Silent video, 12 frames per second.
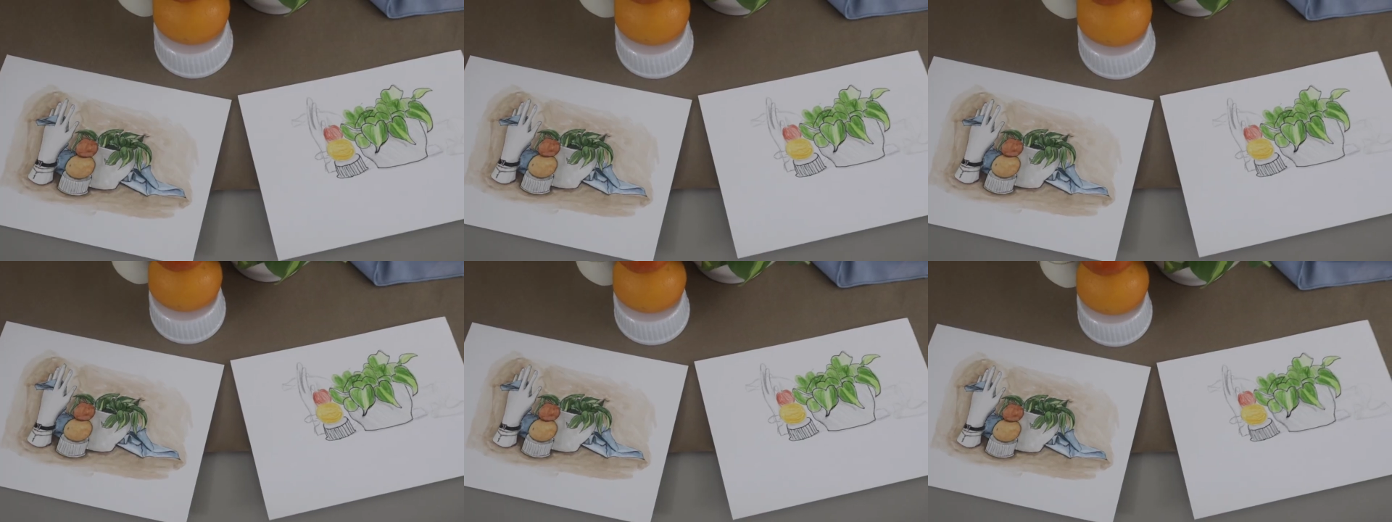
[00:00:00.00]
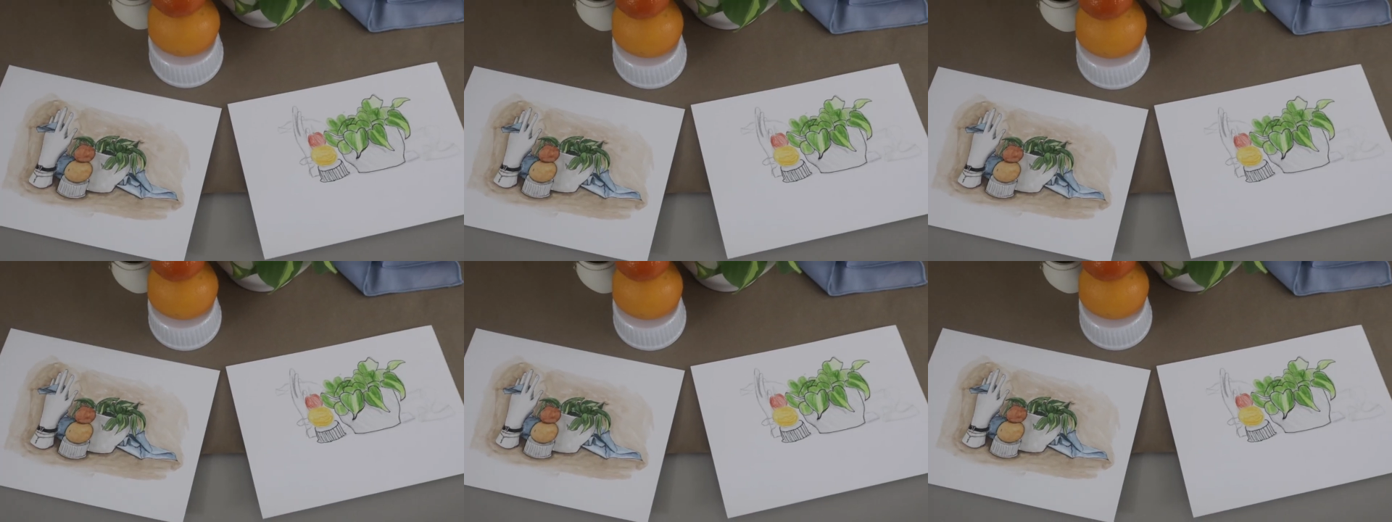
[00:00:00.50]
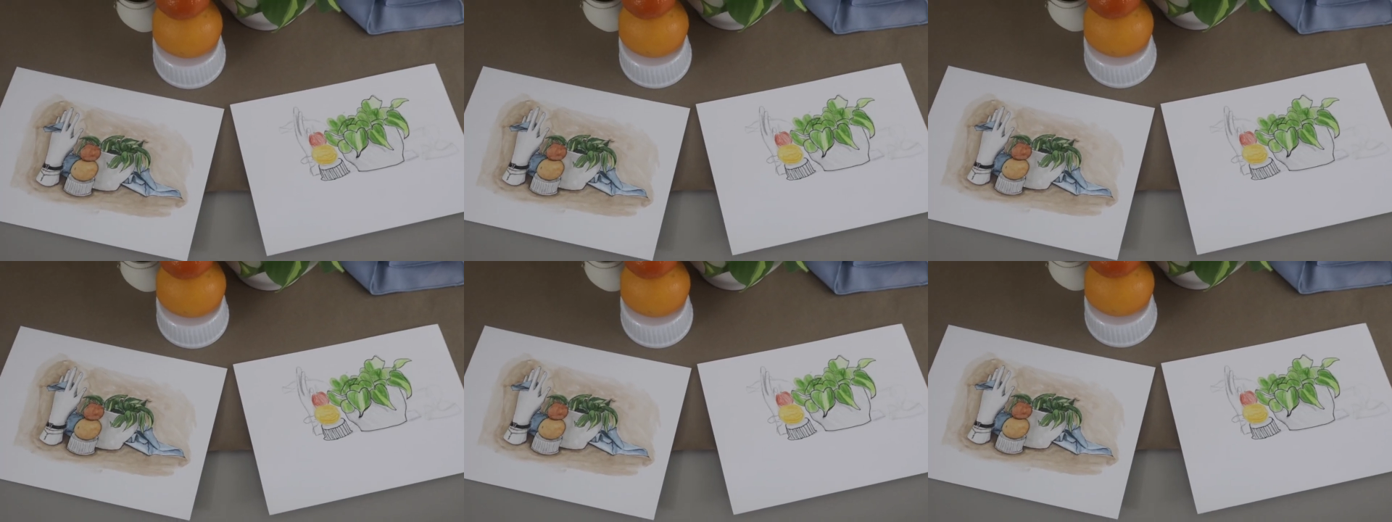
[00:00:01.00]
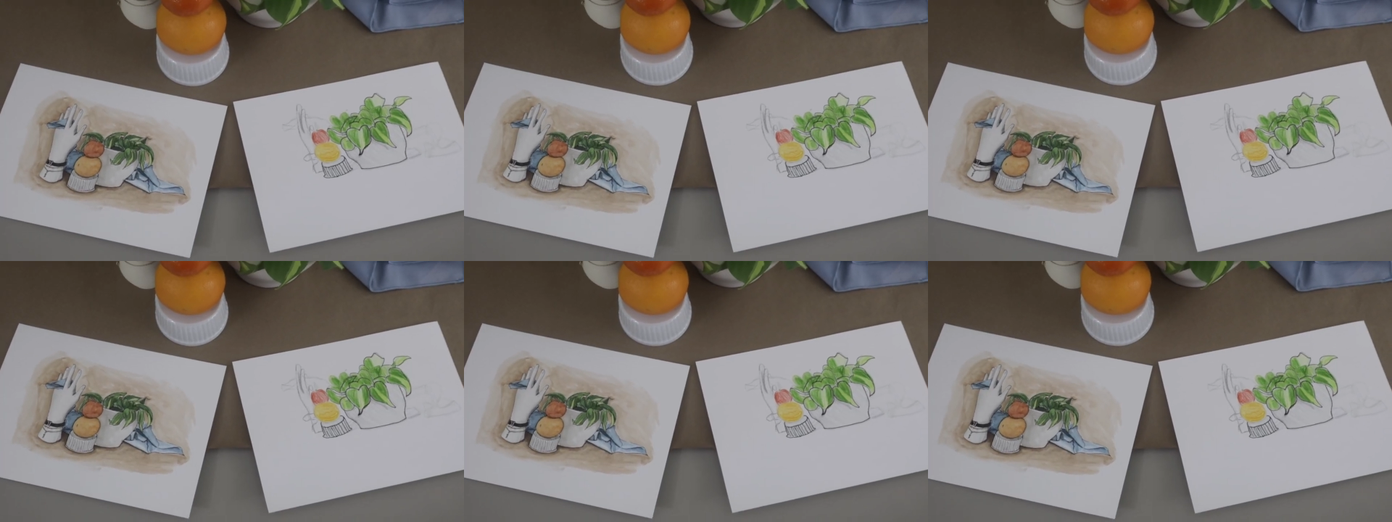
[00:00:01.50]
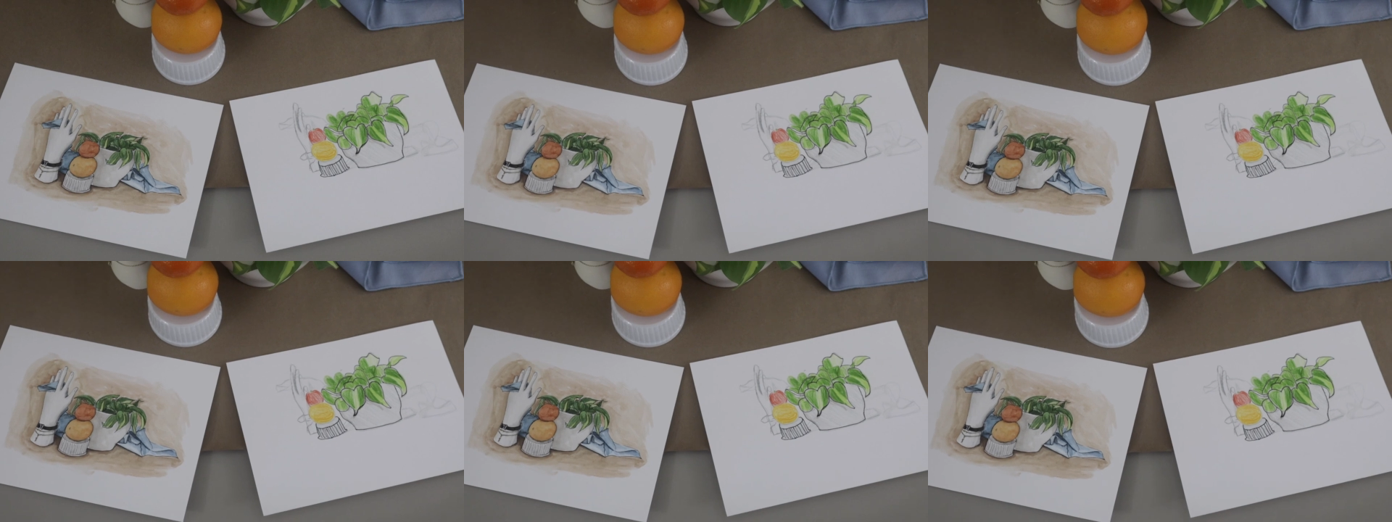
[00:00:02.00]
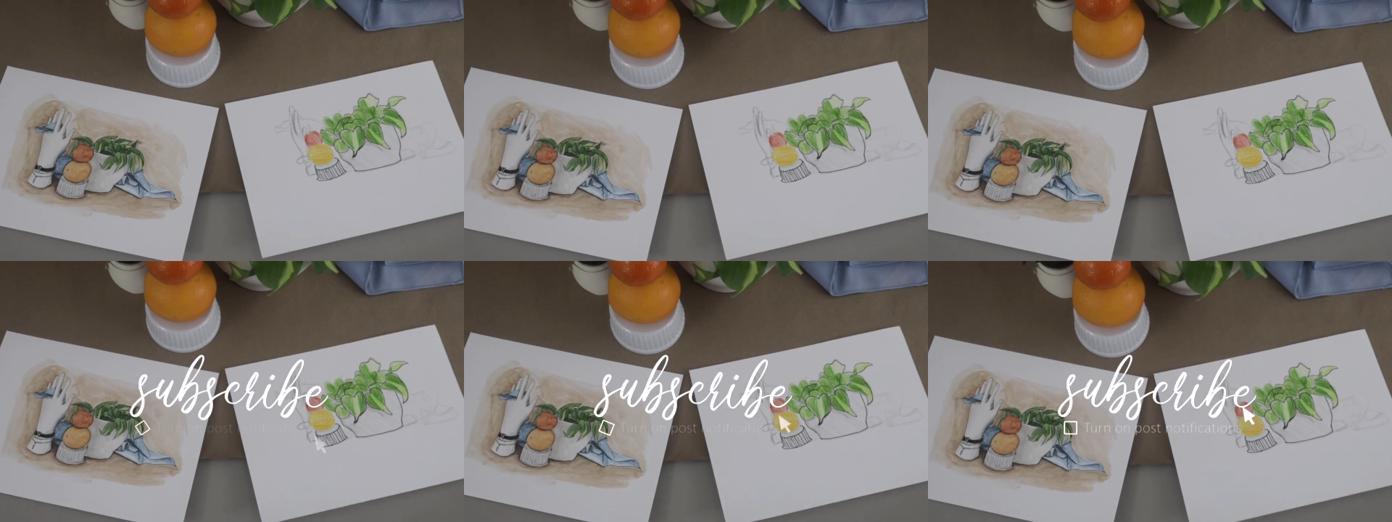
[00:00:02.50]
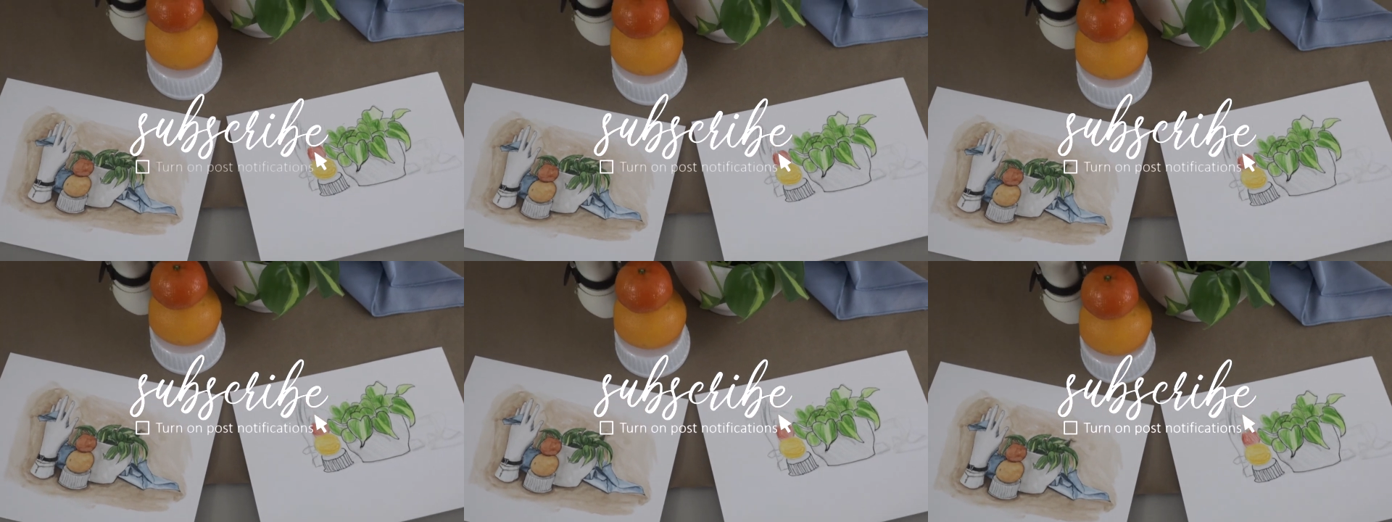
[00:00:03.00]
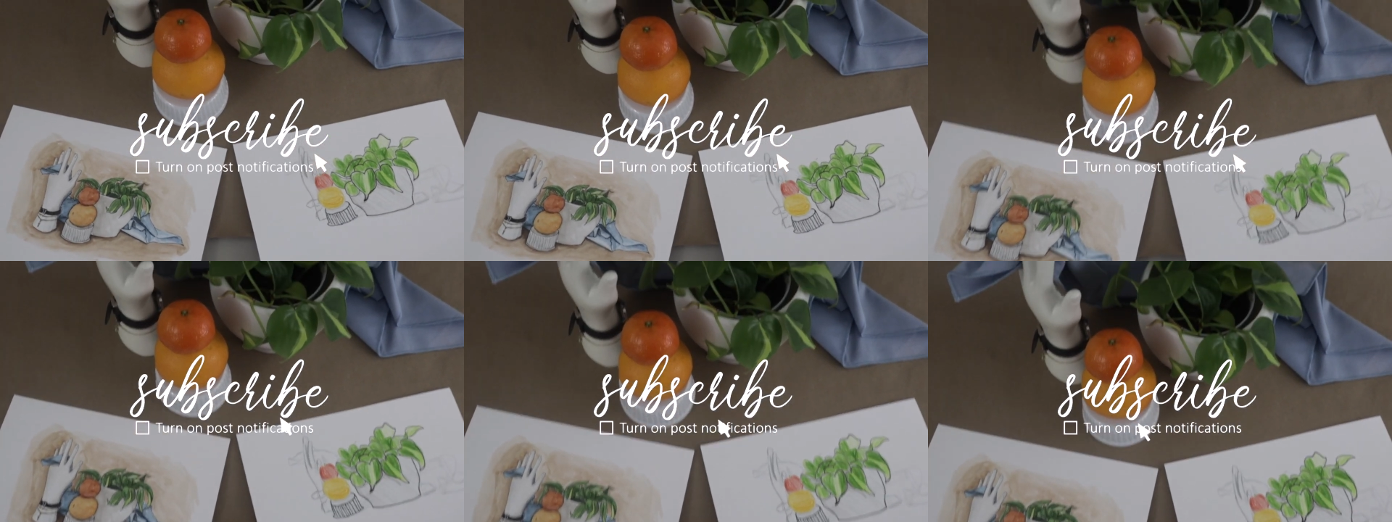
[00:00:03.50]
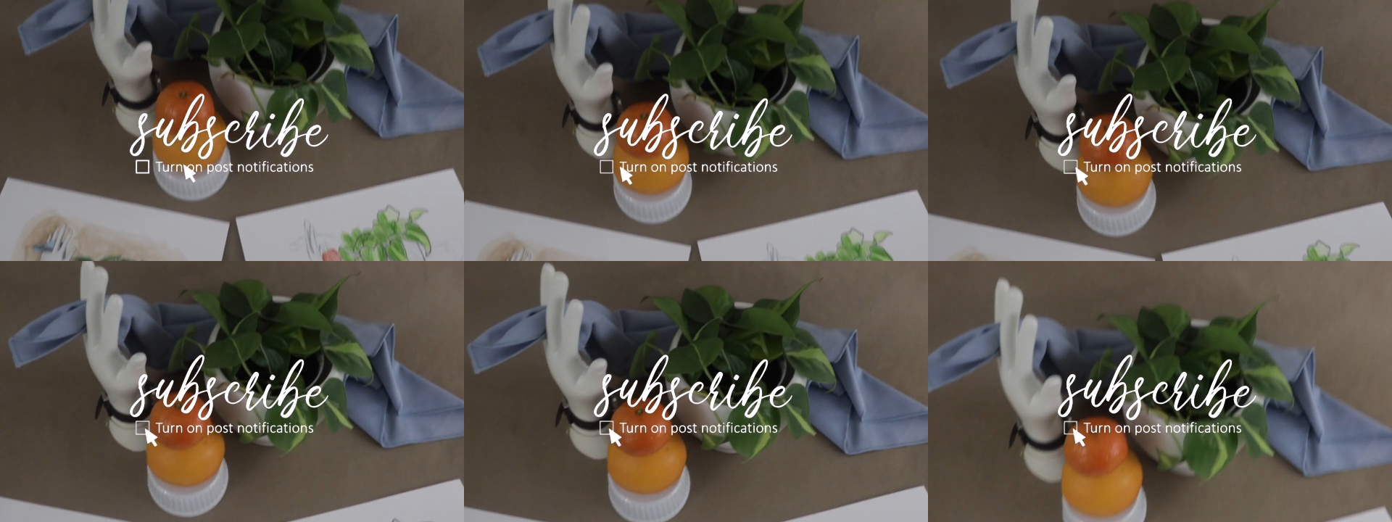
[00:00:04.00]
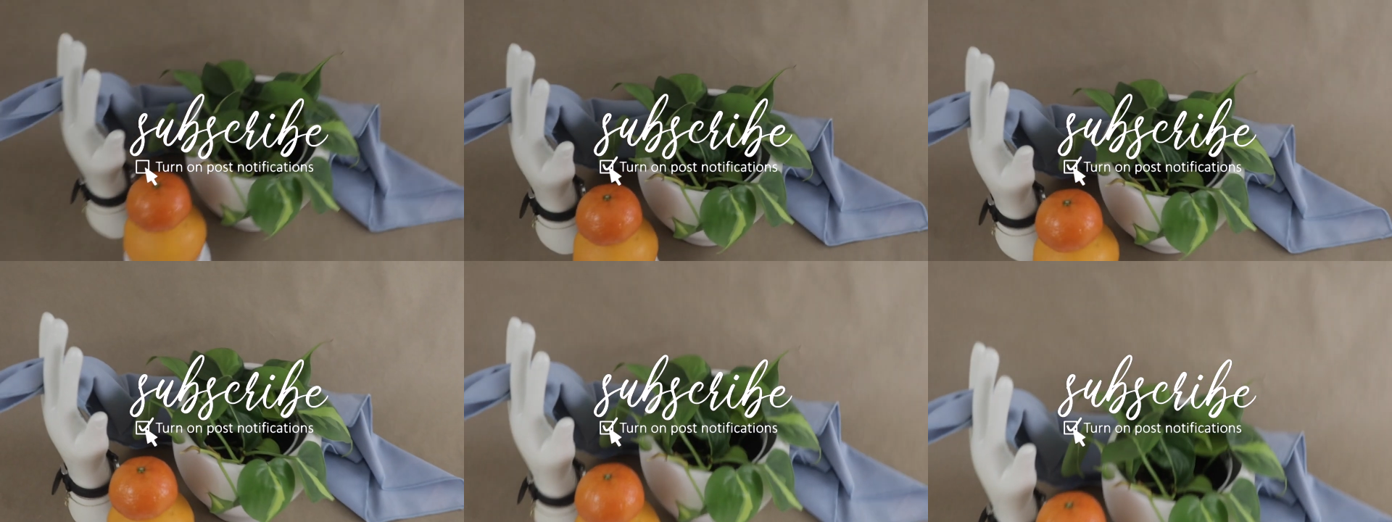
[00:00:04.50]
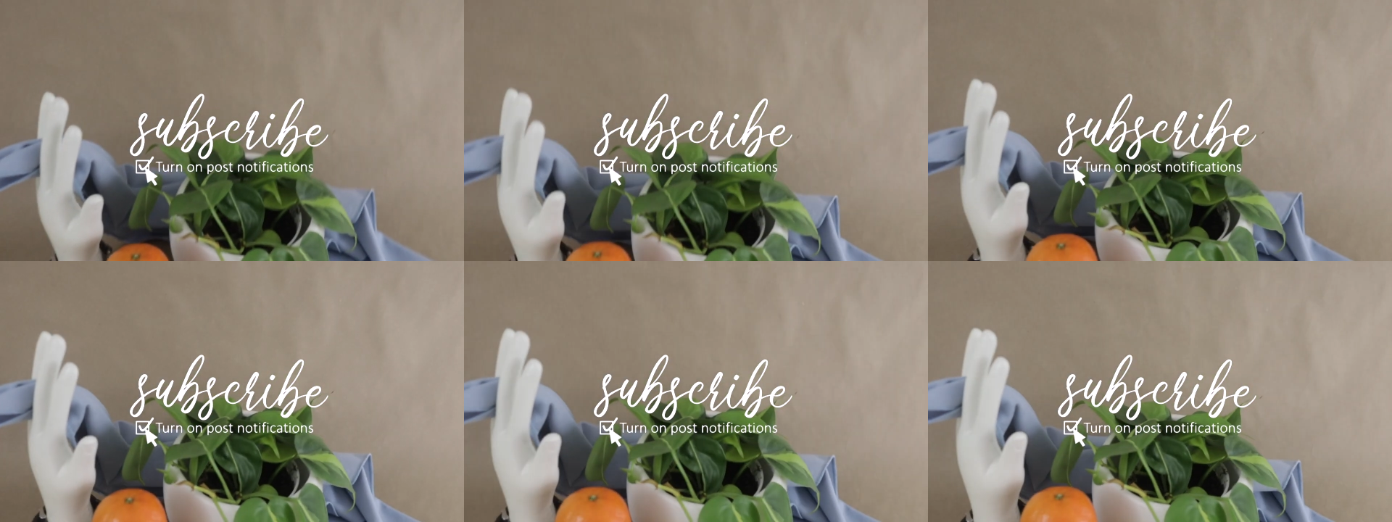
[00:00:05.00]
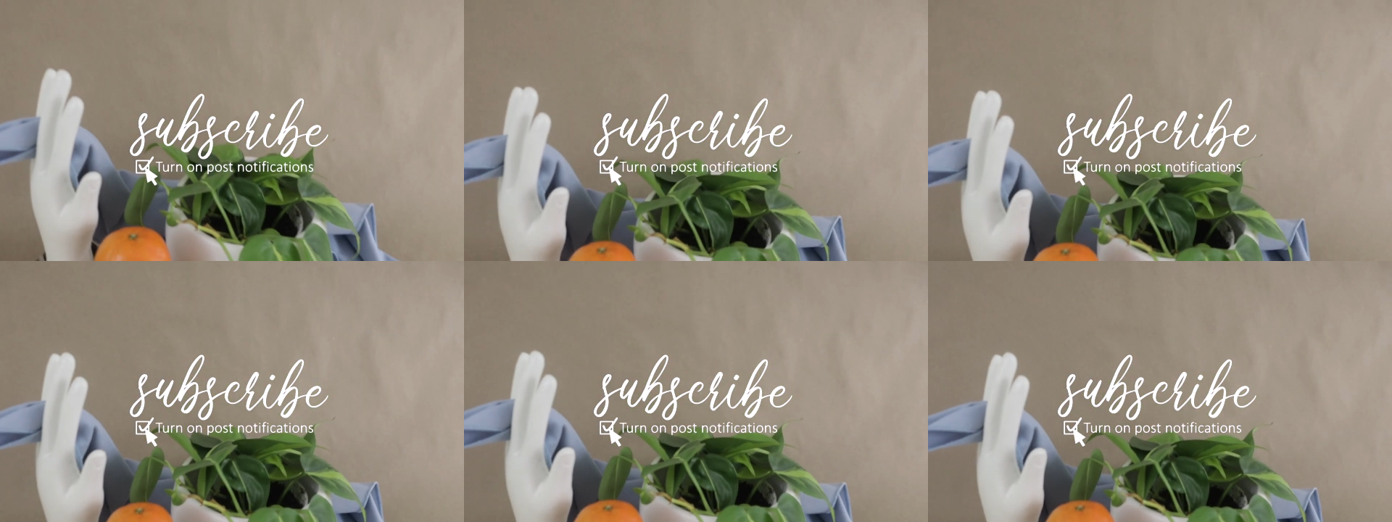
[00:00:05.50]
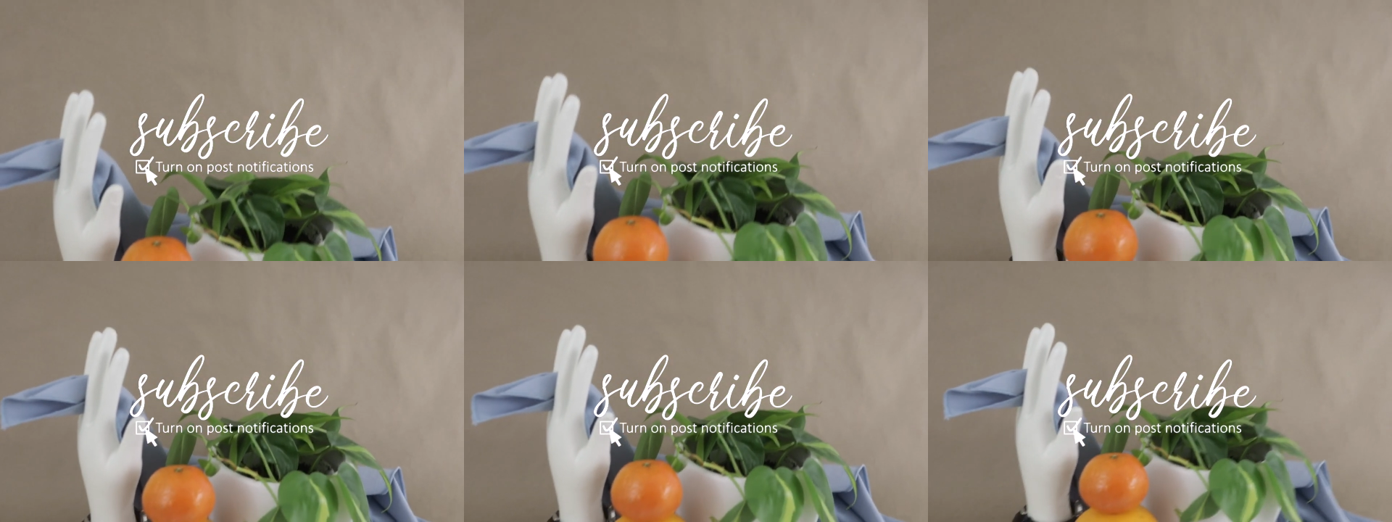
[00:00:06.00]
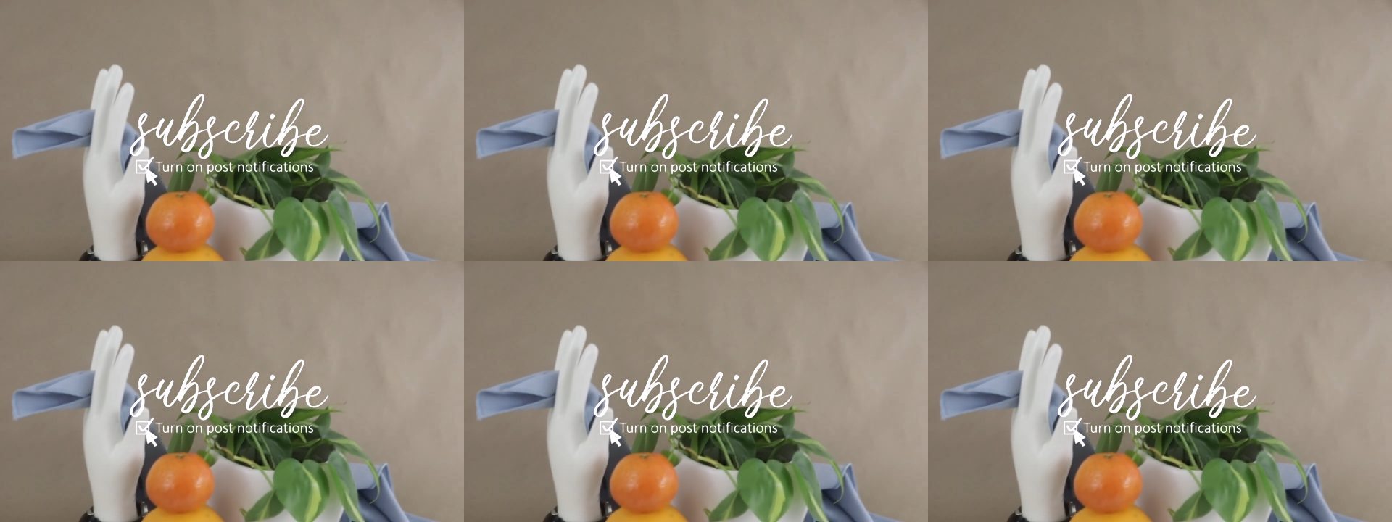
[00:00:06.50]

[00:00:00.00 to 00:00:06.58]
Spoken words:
No face is visible, so there are no lips to read.